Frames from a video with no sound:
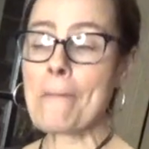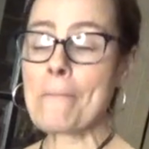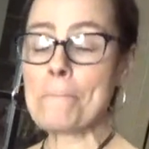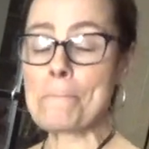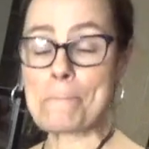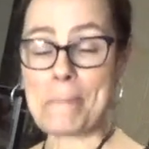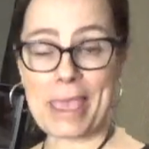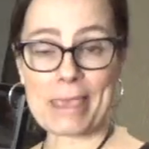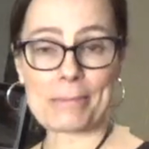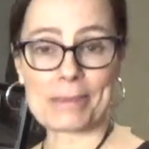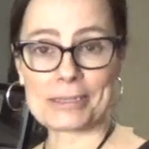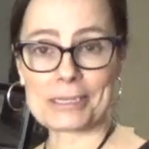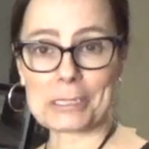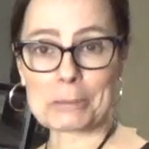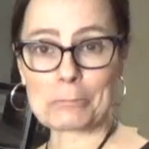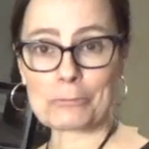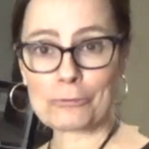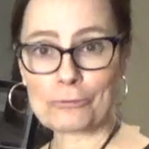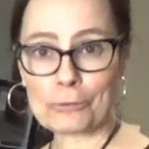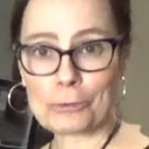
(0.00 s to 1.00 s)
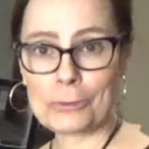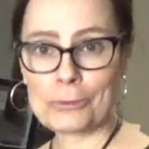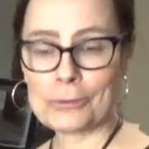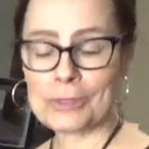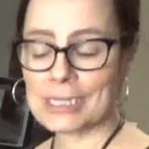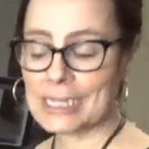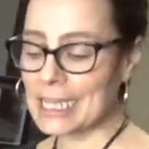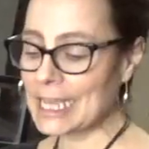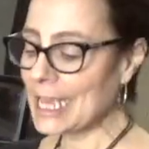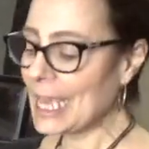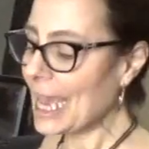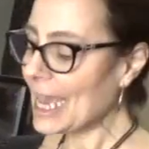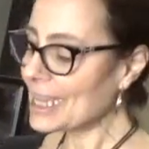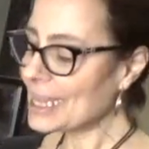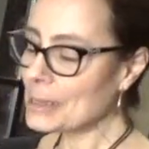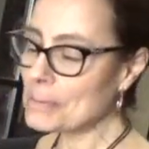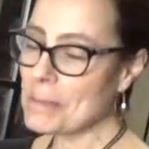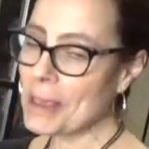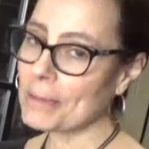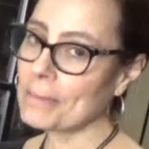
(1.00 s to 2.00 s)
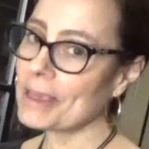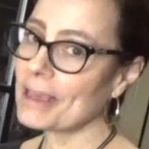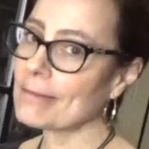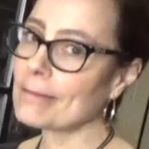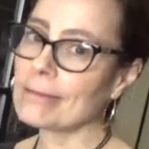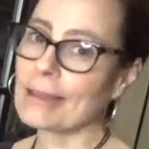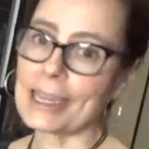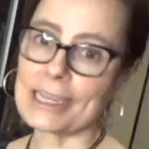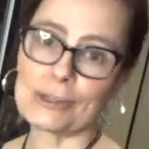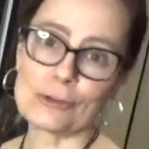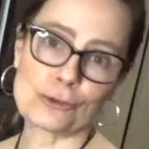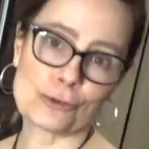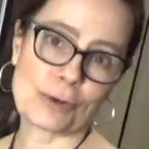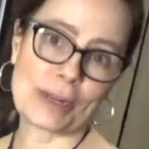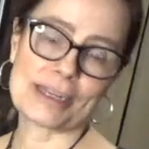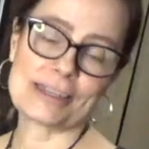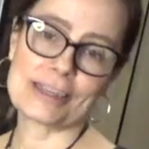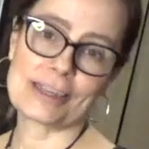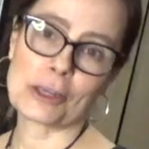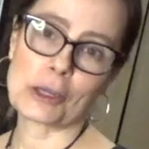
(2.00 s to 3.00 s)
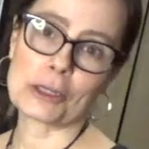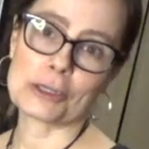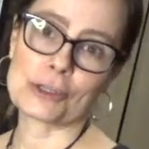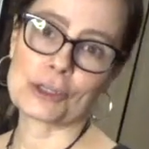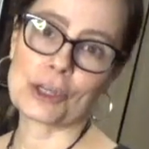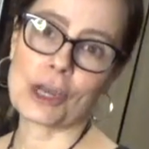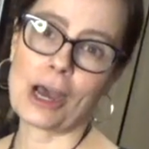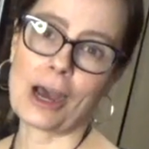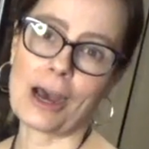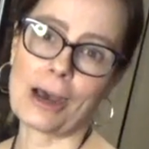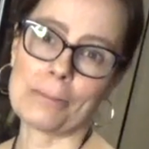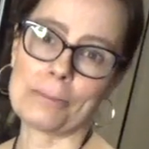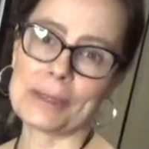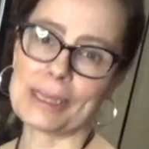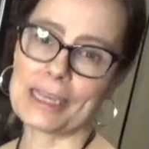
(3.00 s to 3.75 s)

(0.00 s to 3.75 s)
maybe some fruit, and then maybe a light dressing on top.